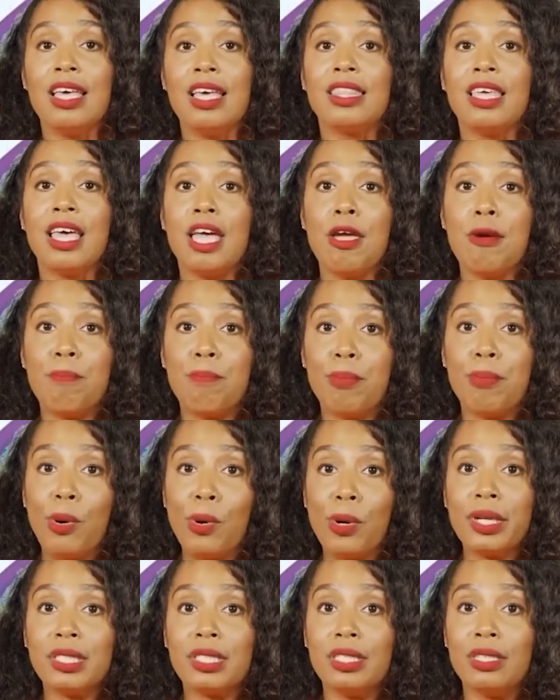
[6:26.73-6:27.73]
the
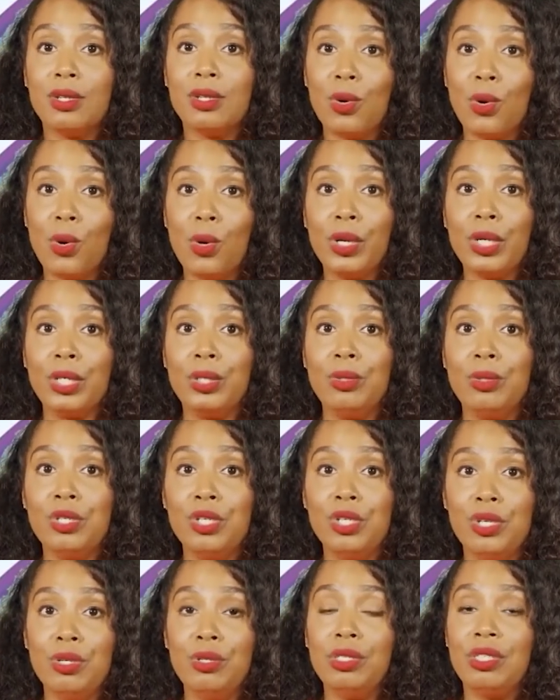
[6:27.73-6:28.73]
important oil
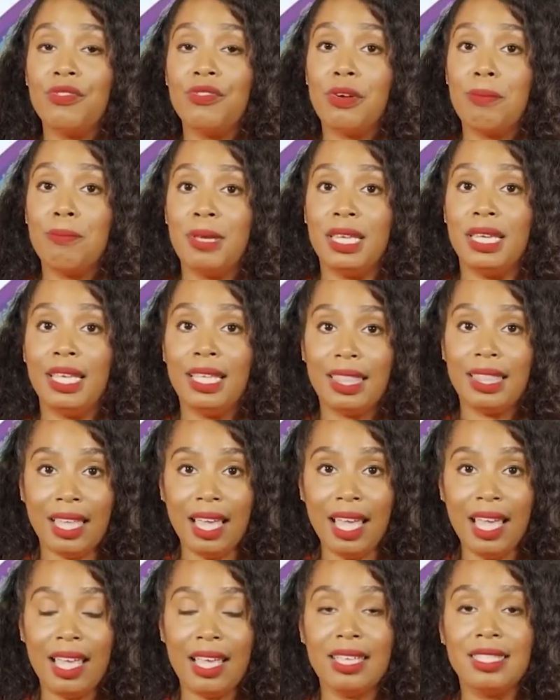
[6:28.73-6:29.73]
used for many
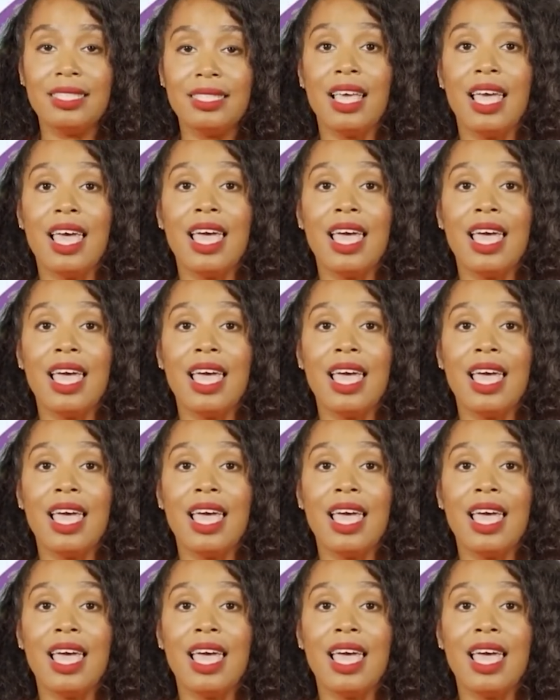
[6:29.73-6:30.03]
things,